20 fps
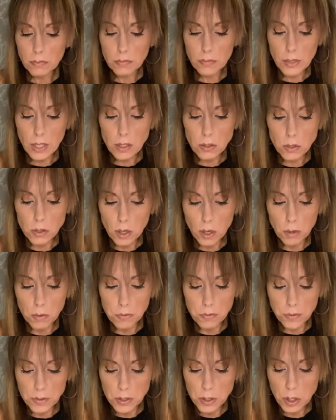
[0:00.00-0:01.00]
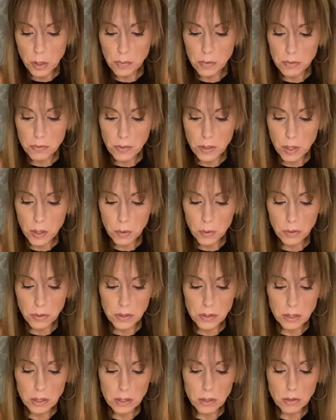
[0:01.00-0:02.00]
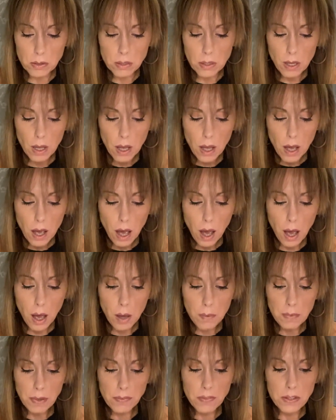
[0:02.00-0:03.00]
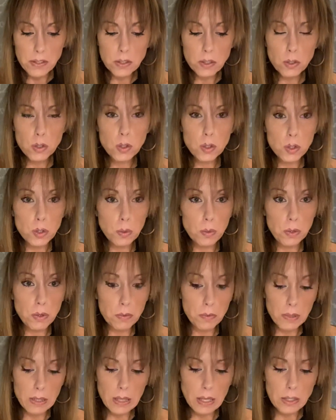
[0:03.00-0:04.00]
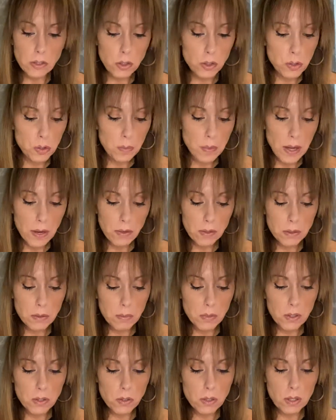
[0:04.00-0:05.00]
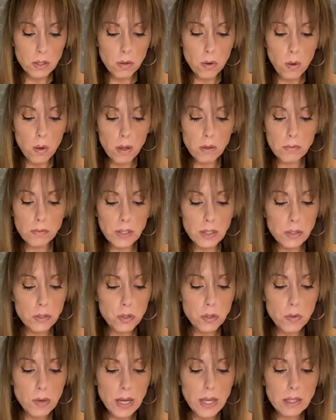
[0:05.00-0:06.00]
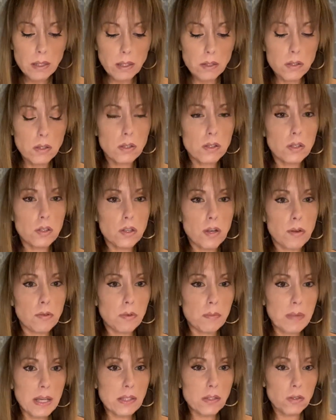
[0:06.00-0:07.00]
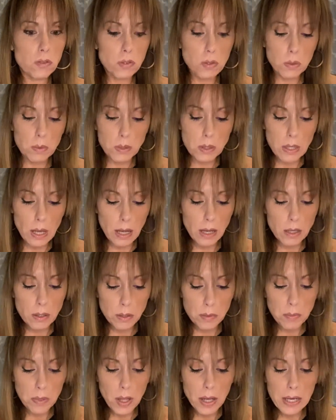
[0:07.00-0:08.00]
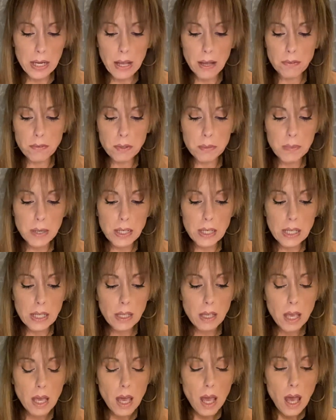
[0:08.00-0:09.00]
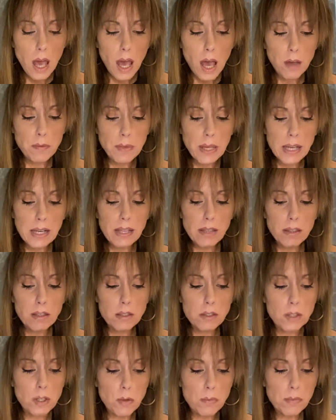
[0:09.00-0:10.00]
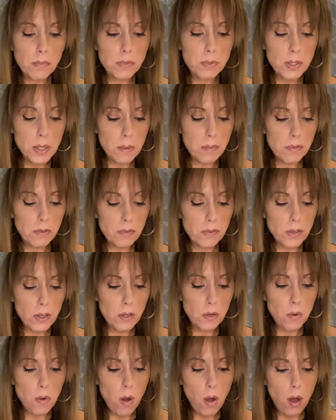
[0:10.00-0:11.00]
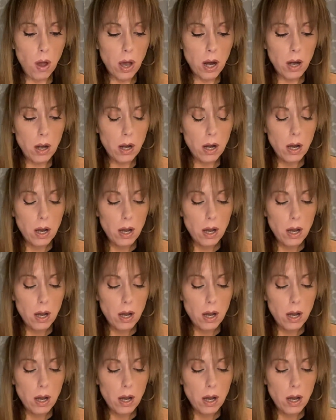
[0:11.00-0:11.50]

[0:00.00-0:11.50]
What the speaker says: So for some of you, this is... if this is to do with a relationship, Aries, I'm just going to call it really straight. This is a general message, so it's not going to apply to everybody. I'm getting that some of you are